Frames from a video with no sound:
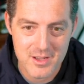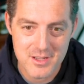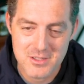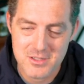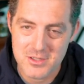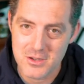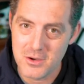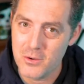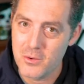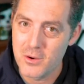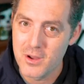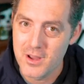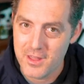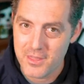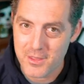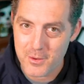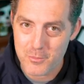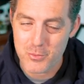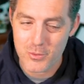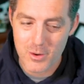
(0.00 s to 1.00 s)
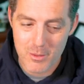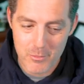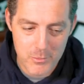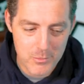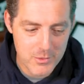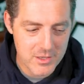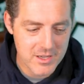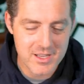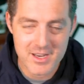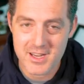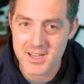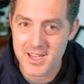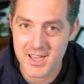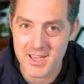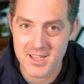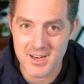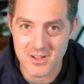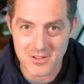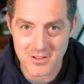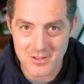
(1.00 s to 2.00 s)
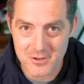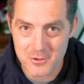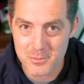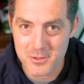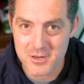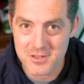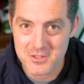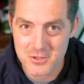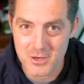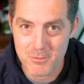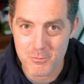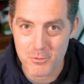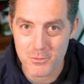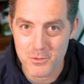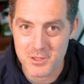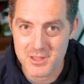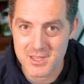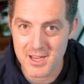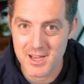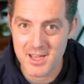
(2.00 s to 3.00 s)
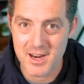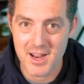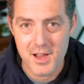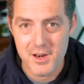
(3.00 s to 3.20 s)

So they're probably gonna get in a little bit of trouble with that.